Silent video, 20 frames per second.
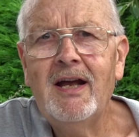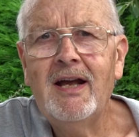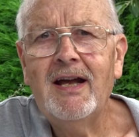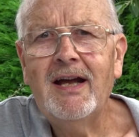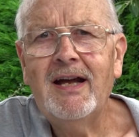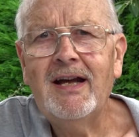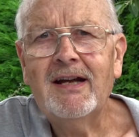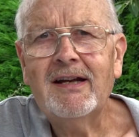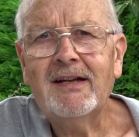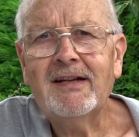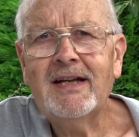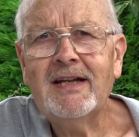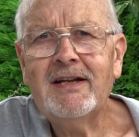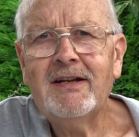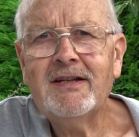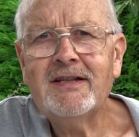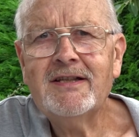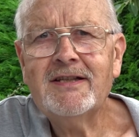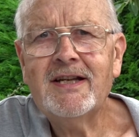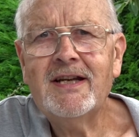Uh, can
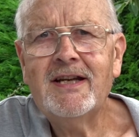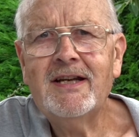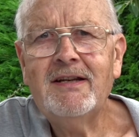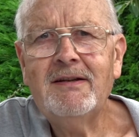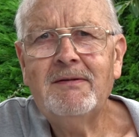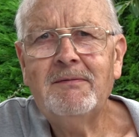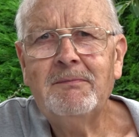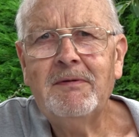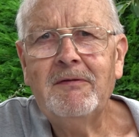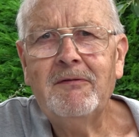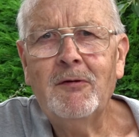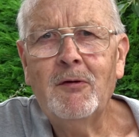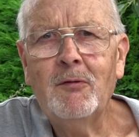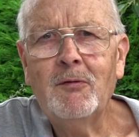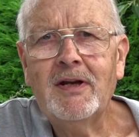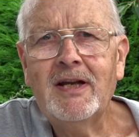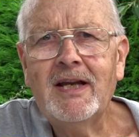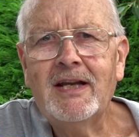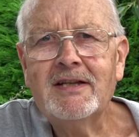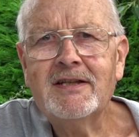I say before
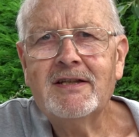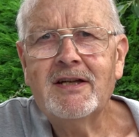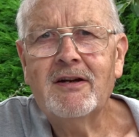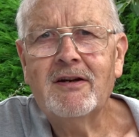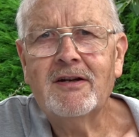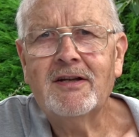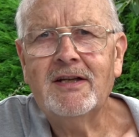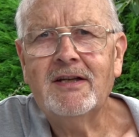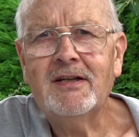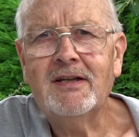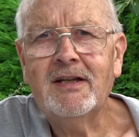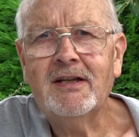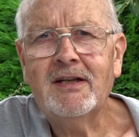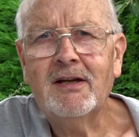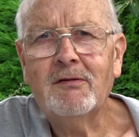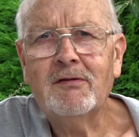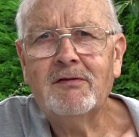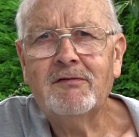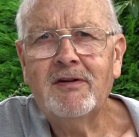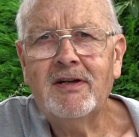we get started that
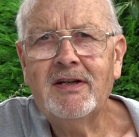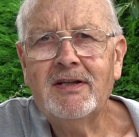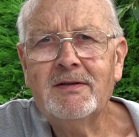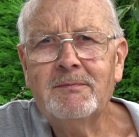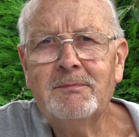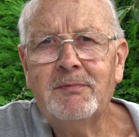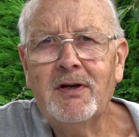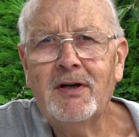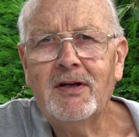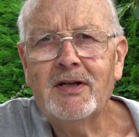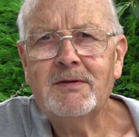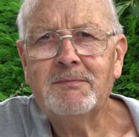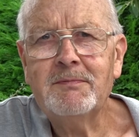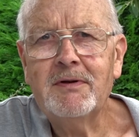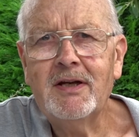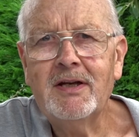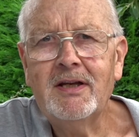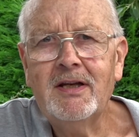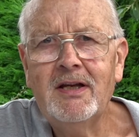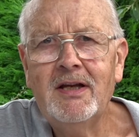I was very surprised
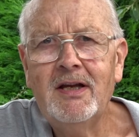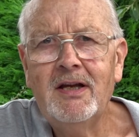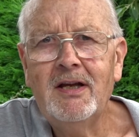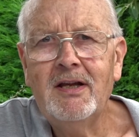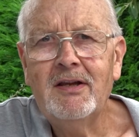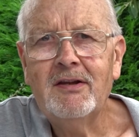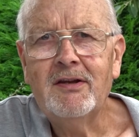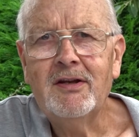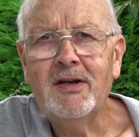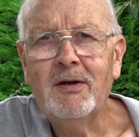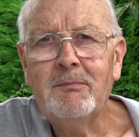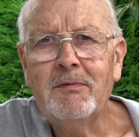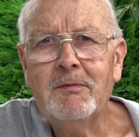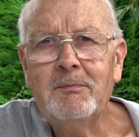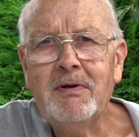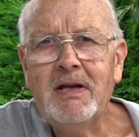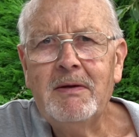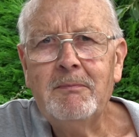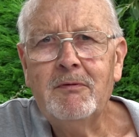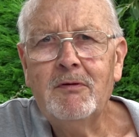by the number of
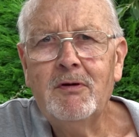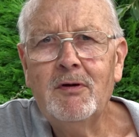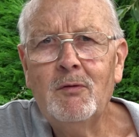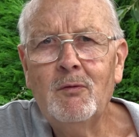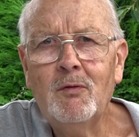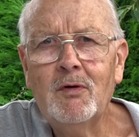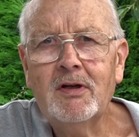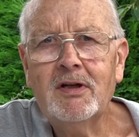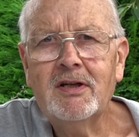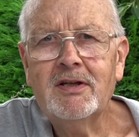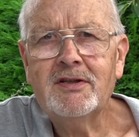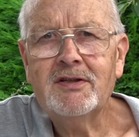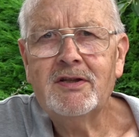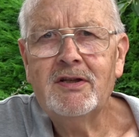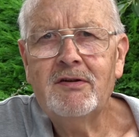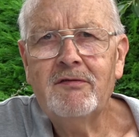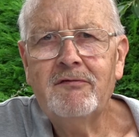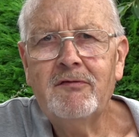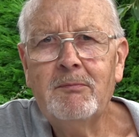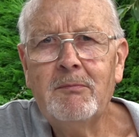people who were
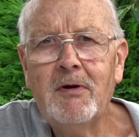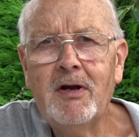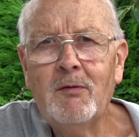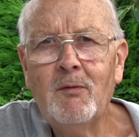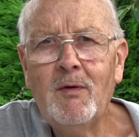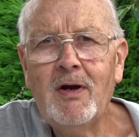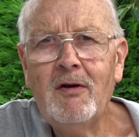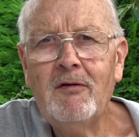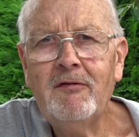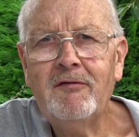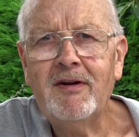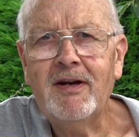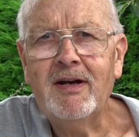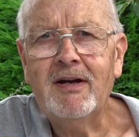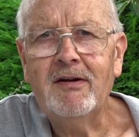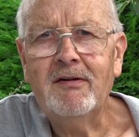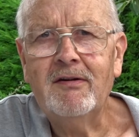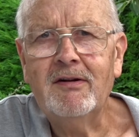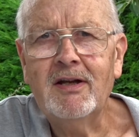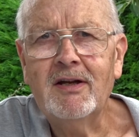concerned for my
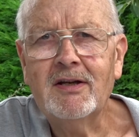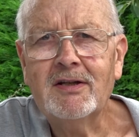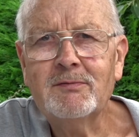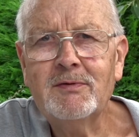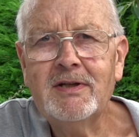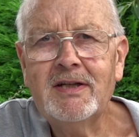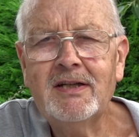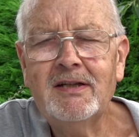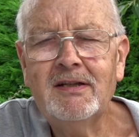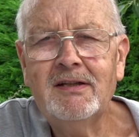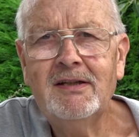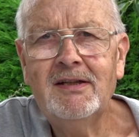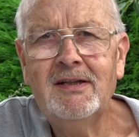welfare last week.